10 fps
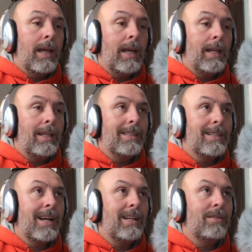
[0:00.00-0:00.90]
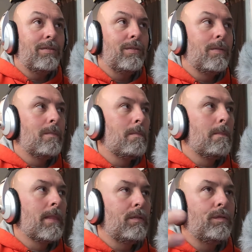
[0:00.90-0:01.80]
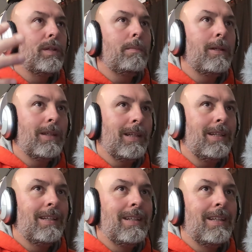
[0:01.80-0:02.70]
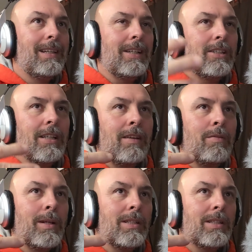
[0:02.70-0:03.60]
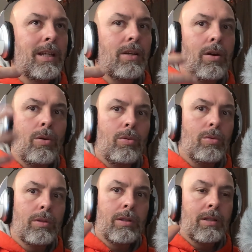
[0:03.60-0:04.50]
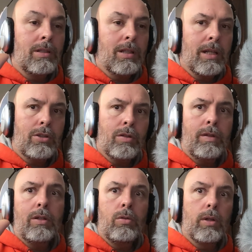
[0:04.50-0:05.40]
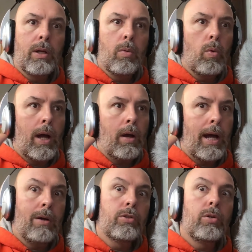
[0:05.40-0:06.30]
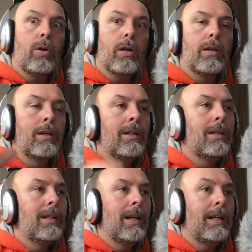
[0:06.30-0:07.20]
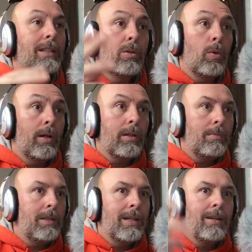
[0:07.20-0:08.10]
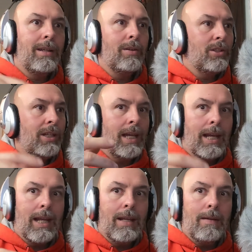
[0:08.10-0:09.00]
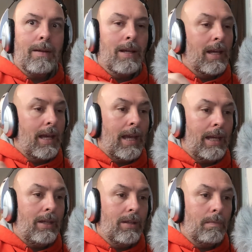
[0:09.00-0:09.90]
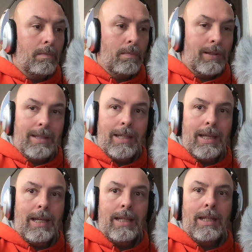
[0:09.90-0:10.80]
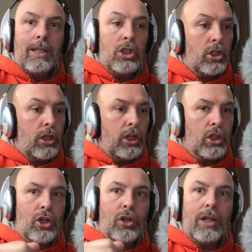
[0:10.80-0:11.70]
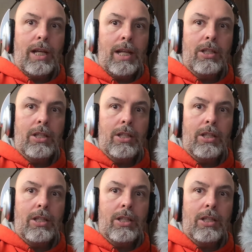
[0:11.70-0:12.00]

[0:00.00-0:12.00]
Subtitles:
and he's kind of flippantly, because everybody's like, "Oh, this electric vehicle, like, how's it work?" And he's like, "Well, let me tell you." He goes, "You get in, and you put the key in the ignition, and you turn it, and